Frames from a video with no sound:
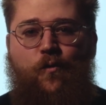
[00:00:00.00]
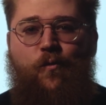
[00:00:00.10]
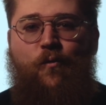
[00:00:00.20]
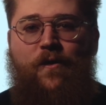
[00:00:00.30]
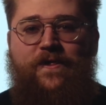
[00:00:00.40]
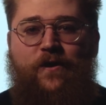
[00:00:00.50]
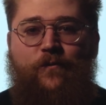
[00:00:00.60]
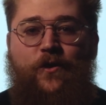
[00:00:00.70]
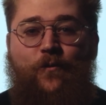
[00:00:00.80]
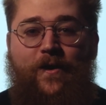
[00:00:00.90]
one that
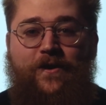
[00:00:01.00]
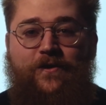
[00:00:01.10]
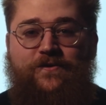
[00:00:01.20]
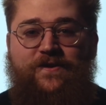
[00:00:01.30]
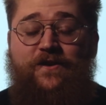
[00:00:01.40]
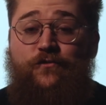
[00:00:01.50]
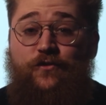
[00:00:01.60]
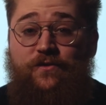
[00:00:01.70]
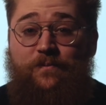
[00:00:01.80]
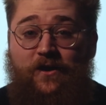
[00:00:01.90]
requires
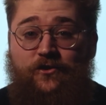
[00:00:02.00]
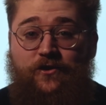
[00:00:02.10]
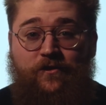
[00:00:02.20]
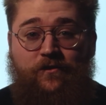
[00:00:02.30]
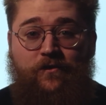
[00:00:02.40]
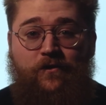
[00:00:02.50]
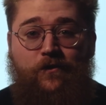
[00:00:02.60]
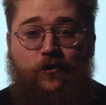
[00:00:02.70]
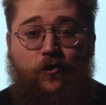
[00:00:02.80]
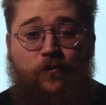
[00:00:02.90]
introspection,
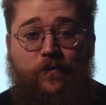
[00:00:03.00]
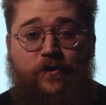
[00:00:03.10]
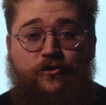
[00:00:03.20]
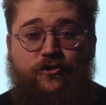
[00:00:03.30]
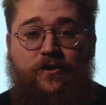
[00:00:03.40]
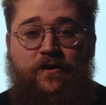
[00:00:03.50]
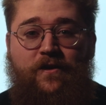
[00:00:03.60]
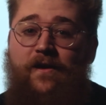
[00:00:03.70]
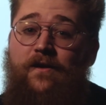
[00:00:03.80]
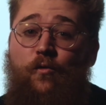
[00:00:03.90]
courage,
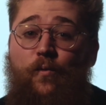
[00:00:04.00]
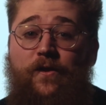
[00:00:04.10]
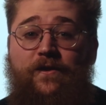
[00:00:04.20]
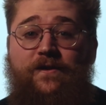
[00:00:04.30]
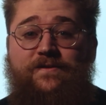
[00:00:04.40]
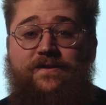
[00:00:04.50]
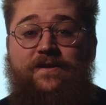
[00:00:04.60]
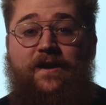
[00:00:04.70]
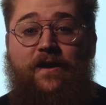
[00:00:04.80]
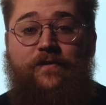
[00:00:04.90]
and a willingness to
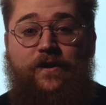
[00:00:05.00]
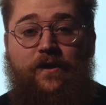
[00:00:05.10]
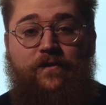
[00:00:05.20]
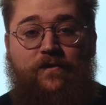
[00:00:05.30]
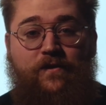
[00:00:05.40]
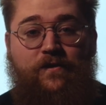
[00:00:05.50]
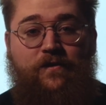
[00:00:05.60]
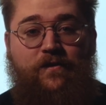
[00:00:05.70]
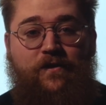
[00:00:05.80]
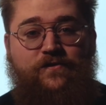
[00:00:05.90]
navigate the
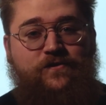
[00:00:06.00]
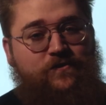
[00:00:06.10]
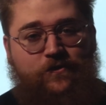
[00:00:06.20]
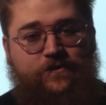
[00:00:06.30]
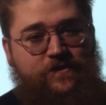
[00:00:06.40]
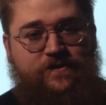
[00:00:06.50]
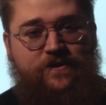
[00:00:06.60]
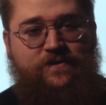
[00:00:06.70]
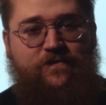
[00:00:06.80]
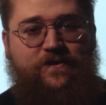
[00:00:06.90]

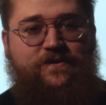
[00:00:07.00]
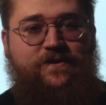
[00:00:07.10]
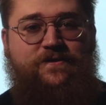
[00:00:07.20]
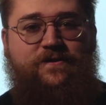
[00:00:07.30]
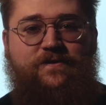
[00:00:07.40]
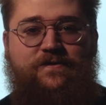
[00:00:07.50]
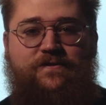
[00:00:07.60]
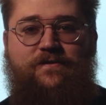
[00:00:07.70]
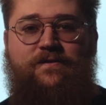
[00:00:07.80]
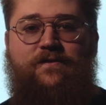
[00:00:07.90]
uncertainties of
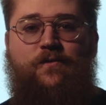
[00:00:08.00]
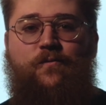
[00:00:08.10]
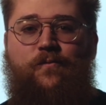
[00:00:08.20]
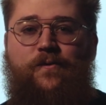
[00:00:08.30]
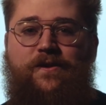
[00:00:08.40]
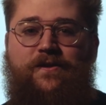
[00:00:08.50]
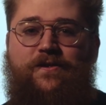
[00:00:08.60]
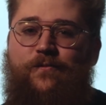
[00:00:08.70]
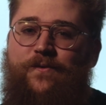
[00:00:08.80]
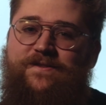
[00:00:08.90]
existence with
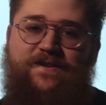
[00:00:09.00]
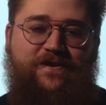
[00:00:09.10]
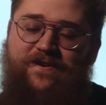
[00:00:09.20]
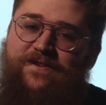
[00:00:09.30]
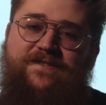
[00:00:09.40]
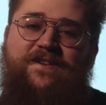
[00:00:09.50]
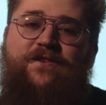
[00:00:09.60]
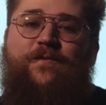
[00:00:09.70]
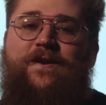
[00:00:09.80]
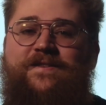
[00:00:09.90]
the resilience and
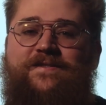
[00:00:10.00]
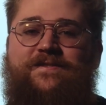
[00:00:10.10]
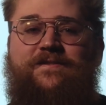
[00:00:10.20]
grace.